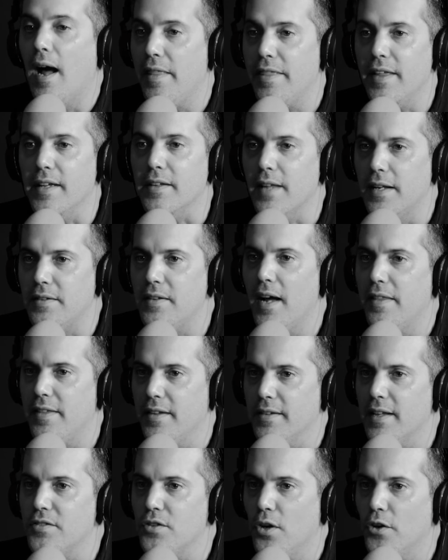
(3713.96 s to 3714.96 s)
I think
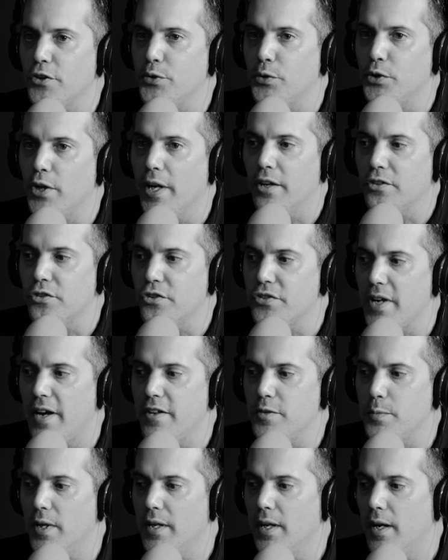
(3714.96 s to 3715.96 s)
that's also a good
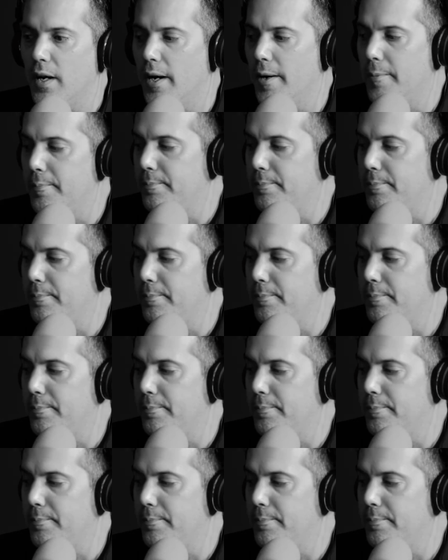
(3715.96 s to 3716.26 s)
exercise. But